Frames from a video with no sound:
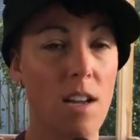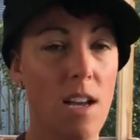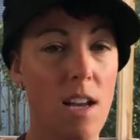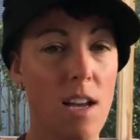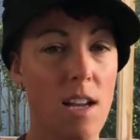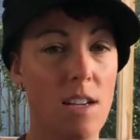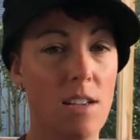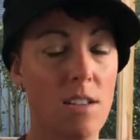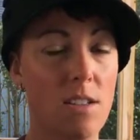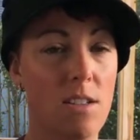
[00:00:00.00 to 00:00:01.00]

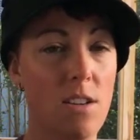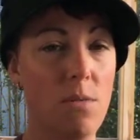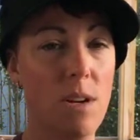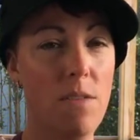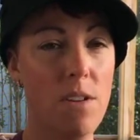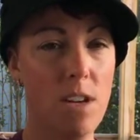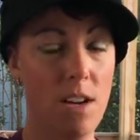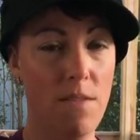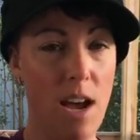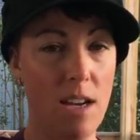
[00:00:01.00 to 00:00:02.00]
And so whenever you
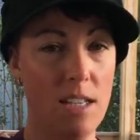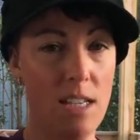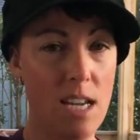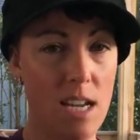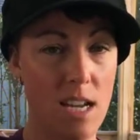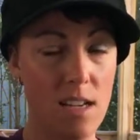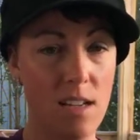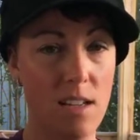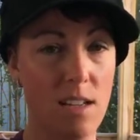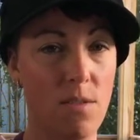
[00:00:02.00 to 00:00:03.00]
get a vaccine,
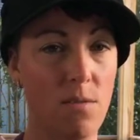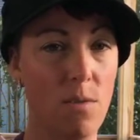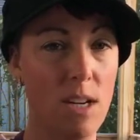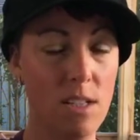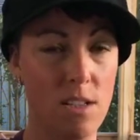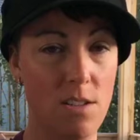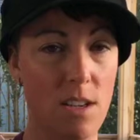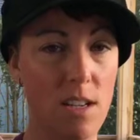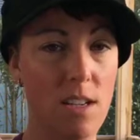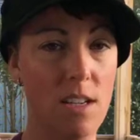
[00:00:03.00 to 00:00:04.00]
what it's
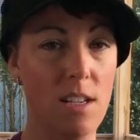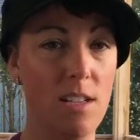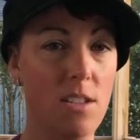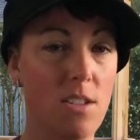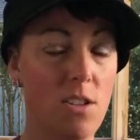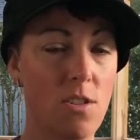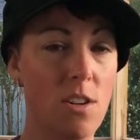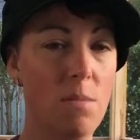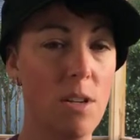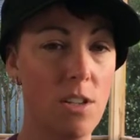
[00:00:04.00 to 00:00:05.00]
doing is
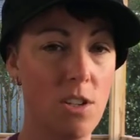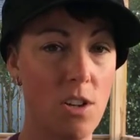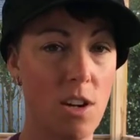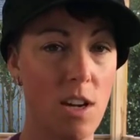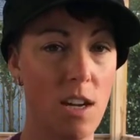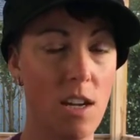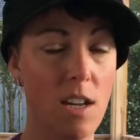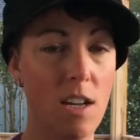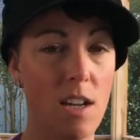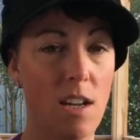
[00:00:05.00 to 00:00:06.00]
you're administering
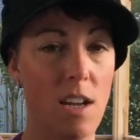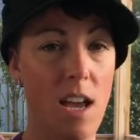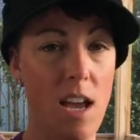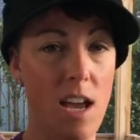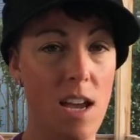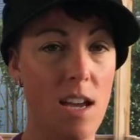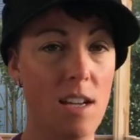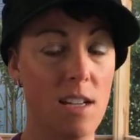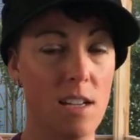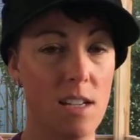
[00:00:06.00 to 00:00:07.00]
a
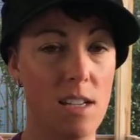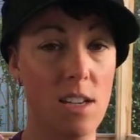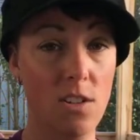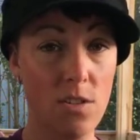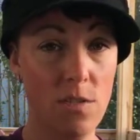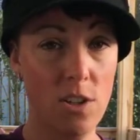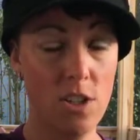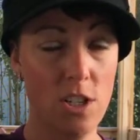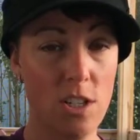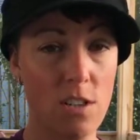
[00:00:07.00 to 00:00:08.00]
killed
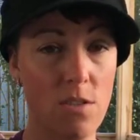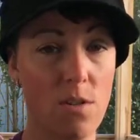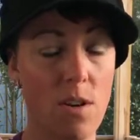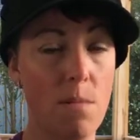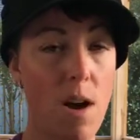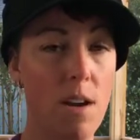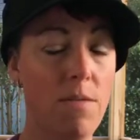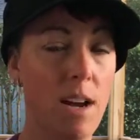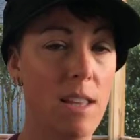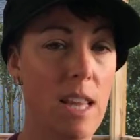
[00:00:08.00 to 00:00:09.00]
version or a
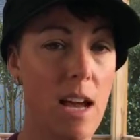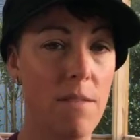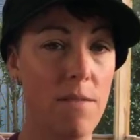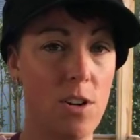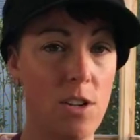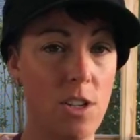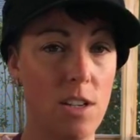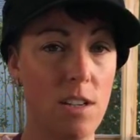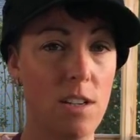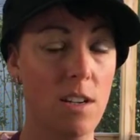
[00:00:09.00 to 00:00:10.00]
modified live
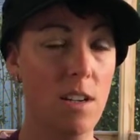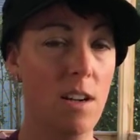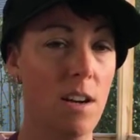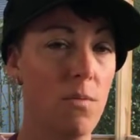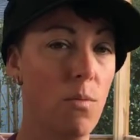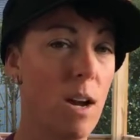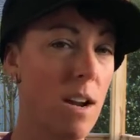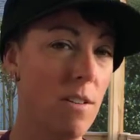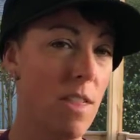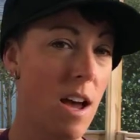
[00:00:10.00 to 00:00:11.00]
version of
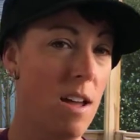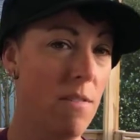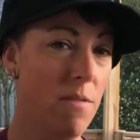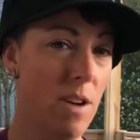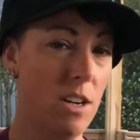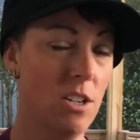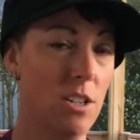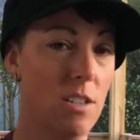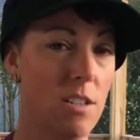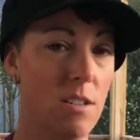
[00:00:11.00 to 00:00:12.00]
whatever that
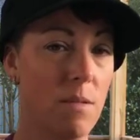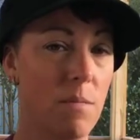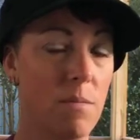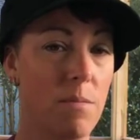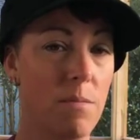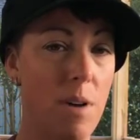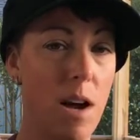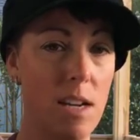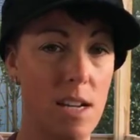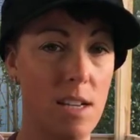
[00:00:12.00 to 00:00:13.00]
infectious
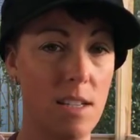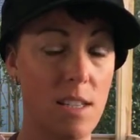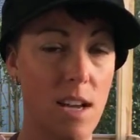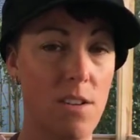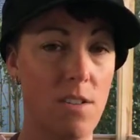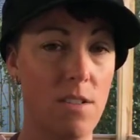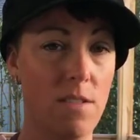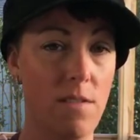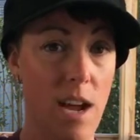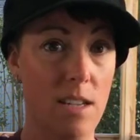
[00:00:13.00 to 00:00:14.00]
body is that you're
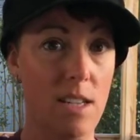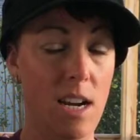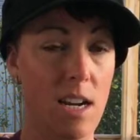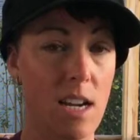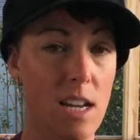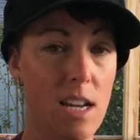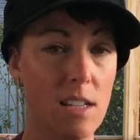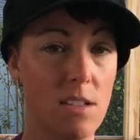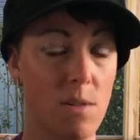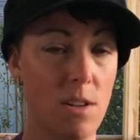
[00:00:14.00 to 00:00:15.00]
vaccinating
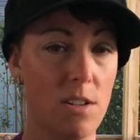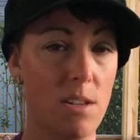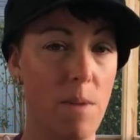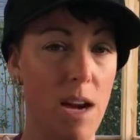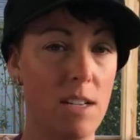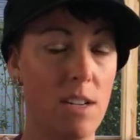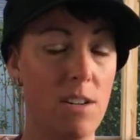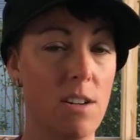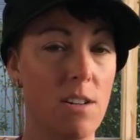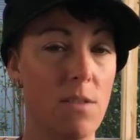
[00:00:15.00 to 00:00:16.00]
against, whether it's a
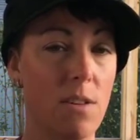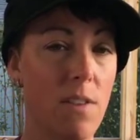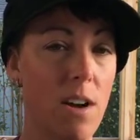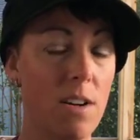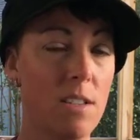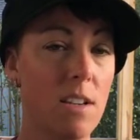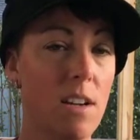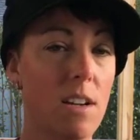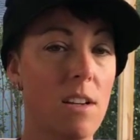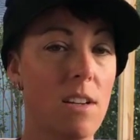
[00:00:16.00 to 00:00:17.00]
bacteria or a virus.
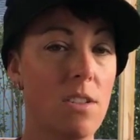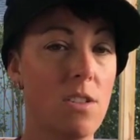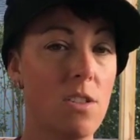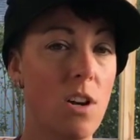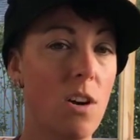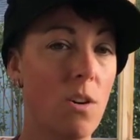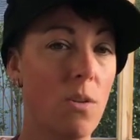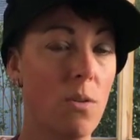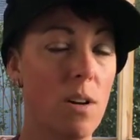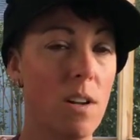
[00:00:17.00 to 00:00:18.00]

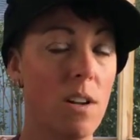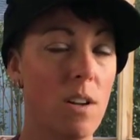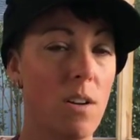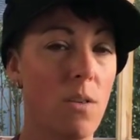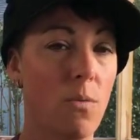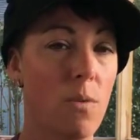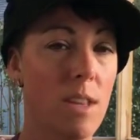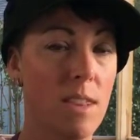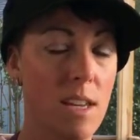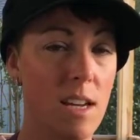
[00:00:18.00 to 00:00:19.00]
So
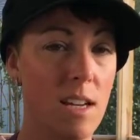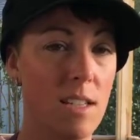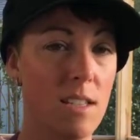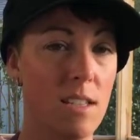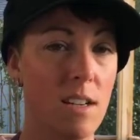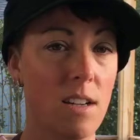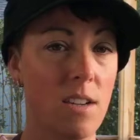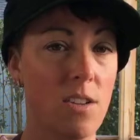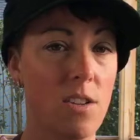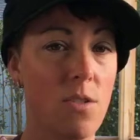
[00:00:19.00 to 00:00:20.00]
with this,
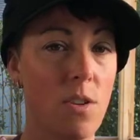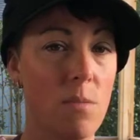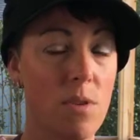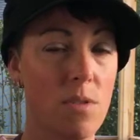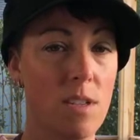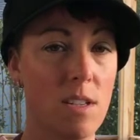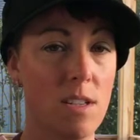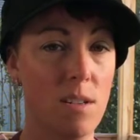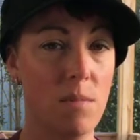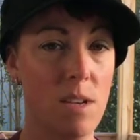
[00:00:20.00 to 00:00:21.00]
your immune
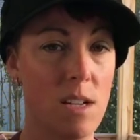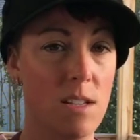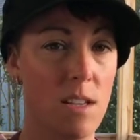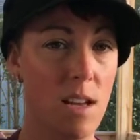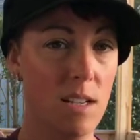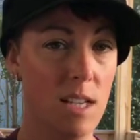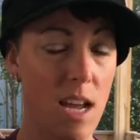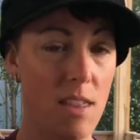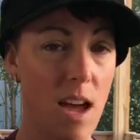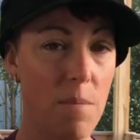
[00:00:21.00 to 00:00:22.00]
system needs to then
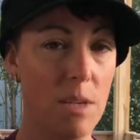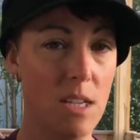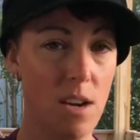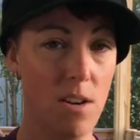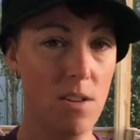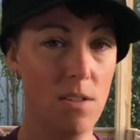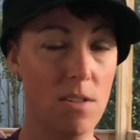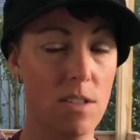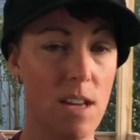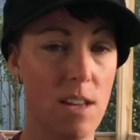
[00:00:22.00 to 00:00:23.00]
take that
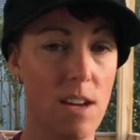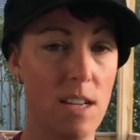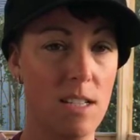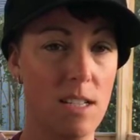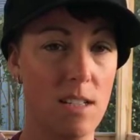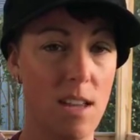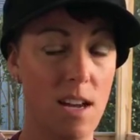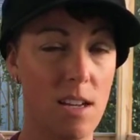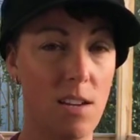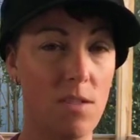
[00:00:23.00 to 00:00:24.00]
material, take that
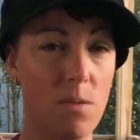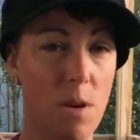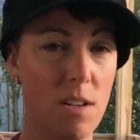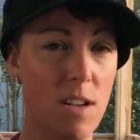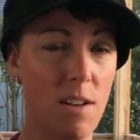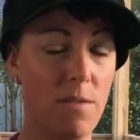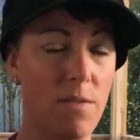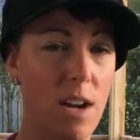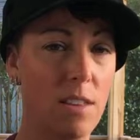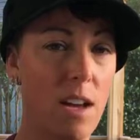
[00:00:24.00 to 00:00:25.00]
killed or
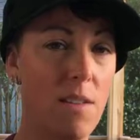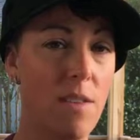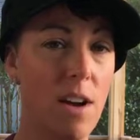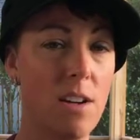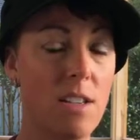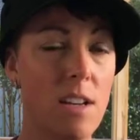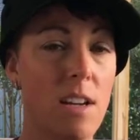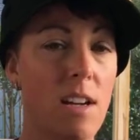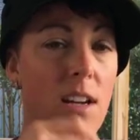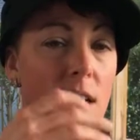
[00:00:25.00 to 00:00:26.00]
modified live virus,
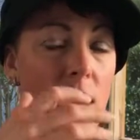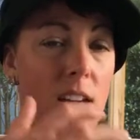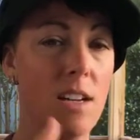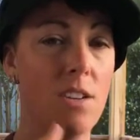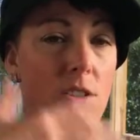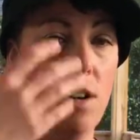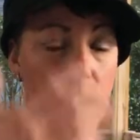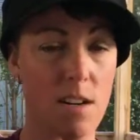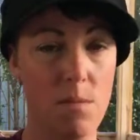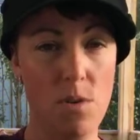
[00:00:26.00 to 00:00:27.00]
and
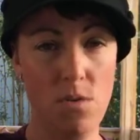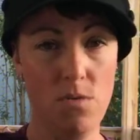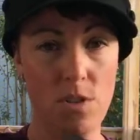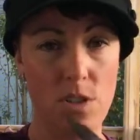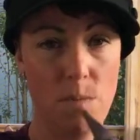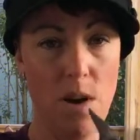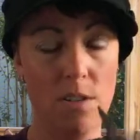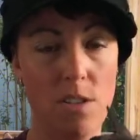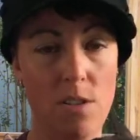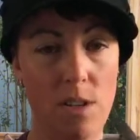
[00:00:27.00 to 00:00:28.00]
create an immune
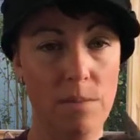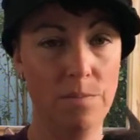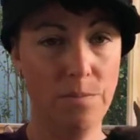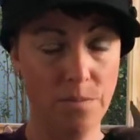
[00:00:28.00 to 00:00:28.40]
response to it.